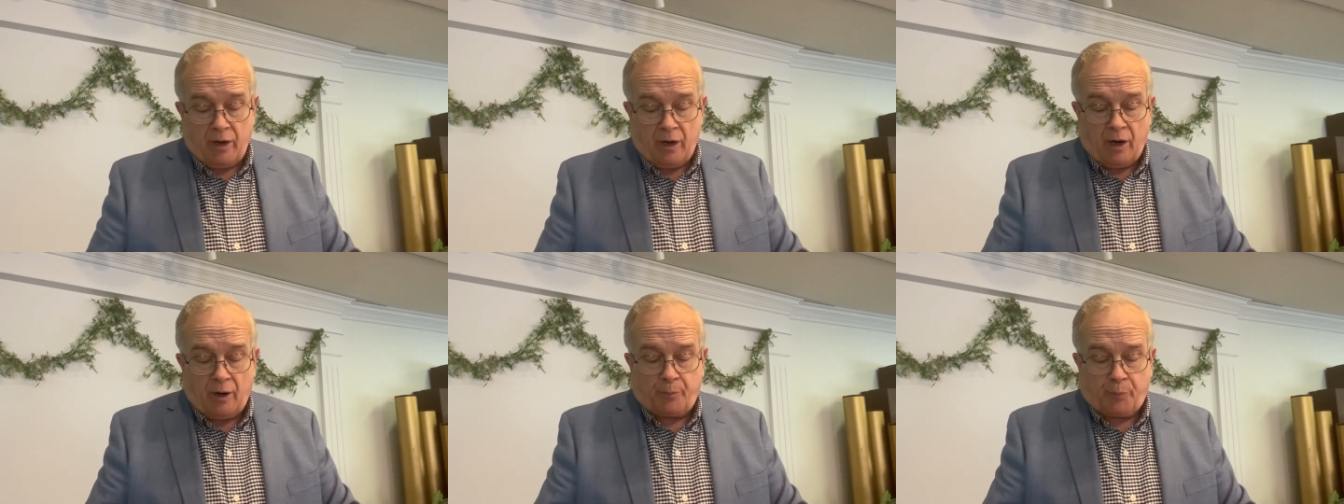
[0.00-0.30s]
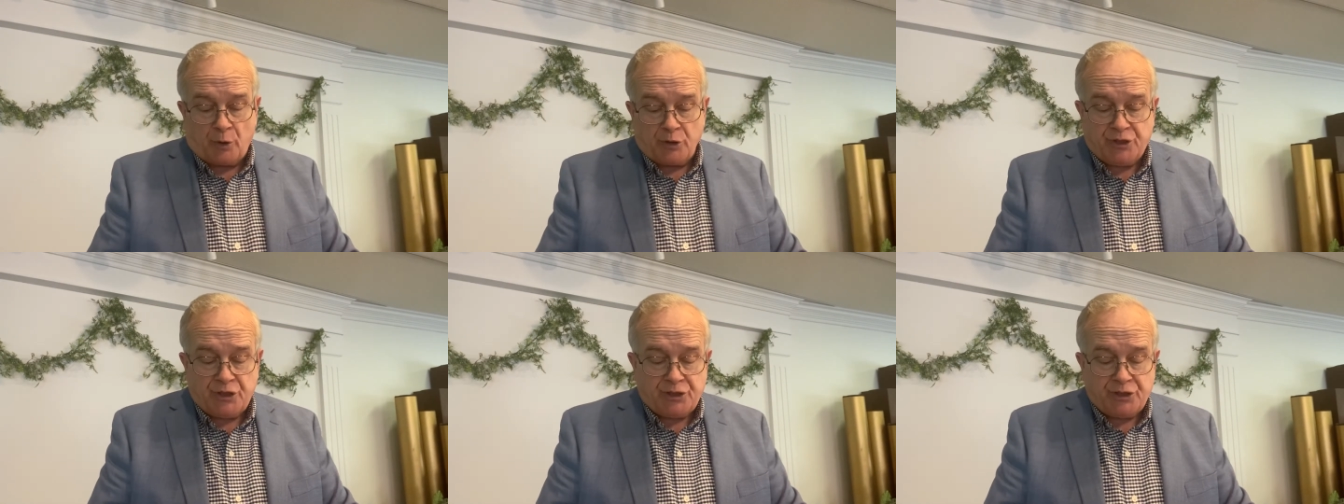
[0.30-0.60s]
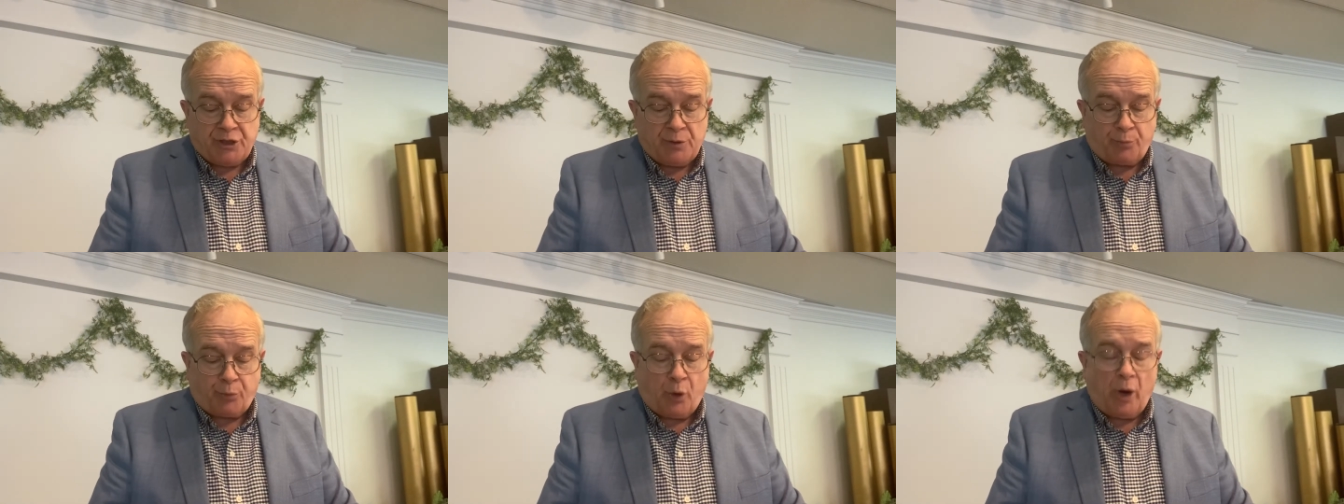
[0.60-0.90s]
uh,
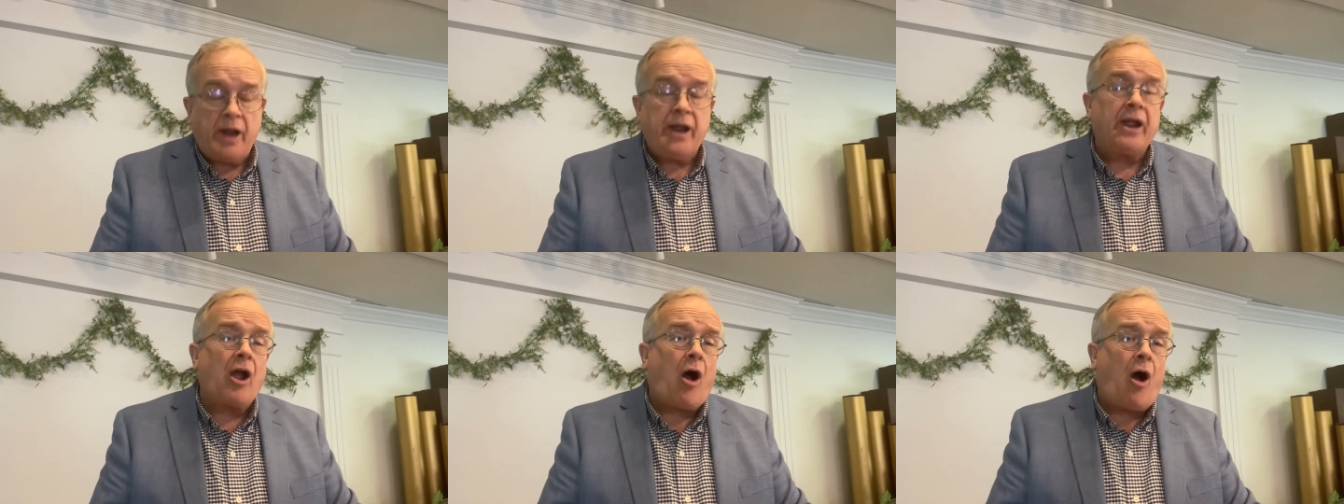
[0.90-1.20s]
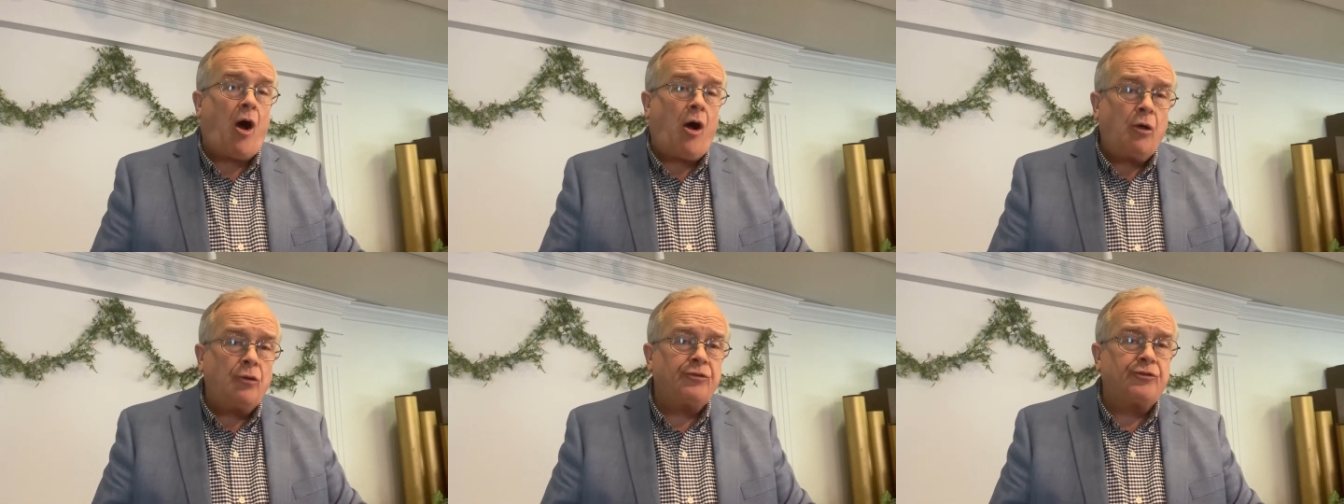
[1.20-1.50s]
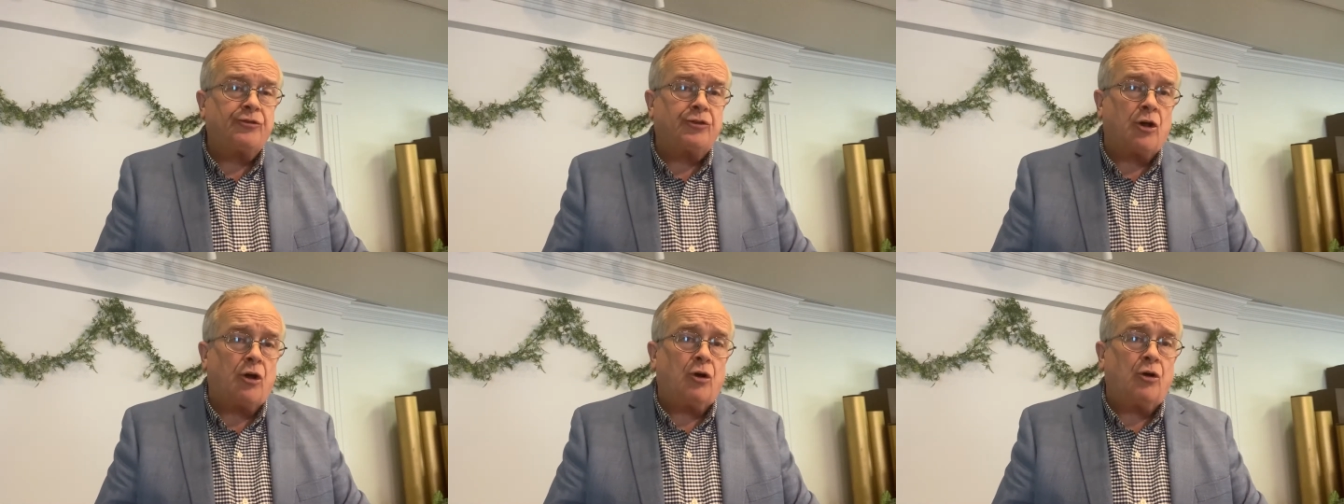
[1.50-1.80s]
persistent praying
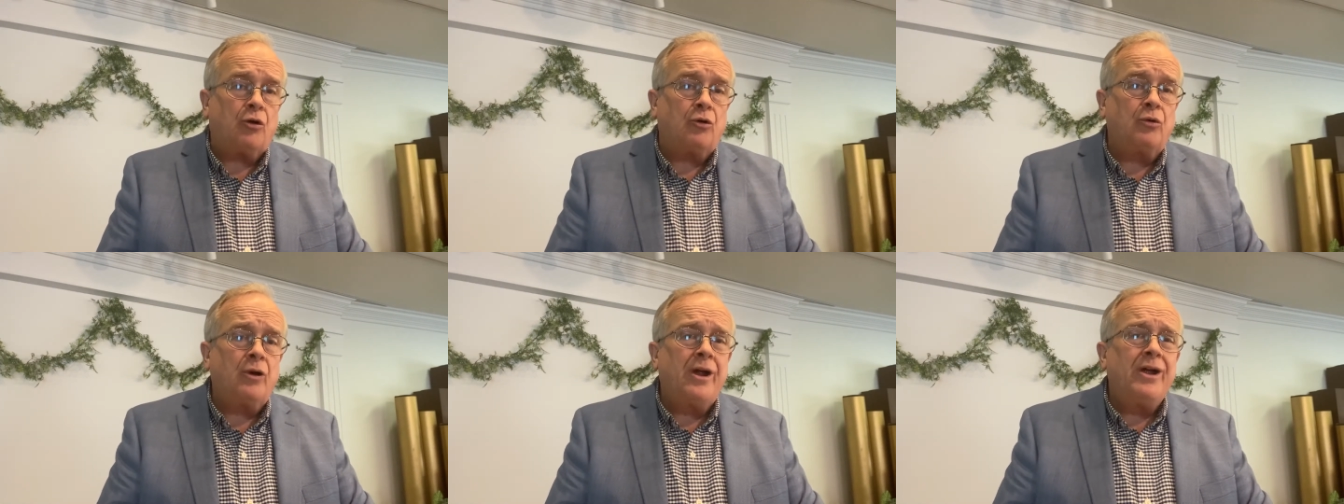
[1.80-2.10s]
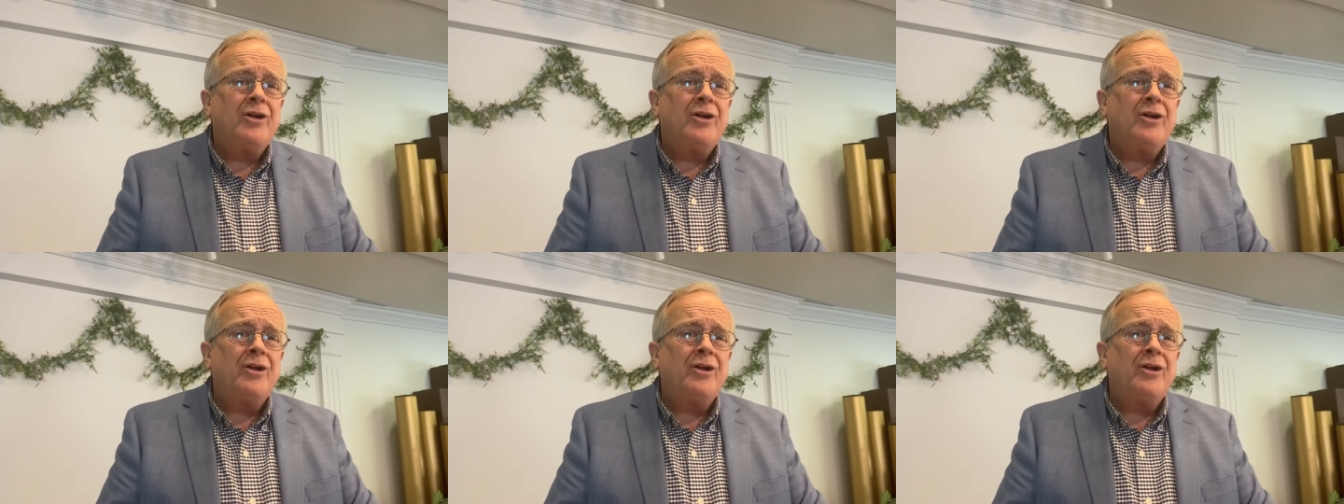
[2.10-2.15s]
also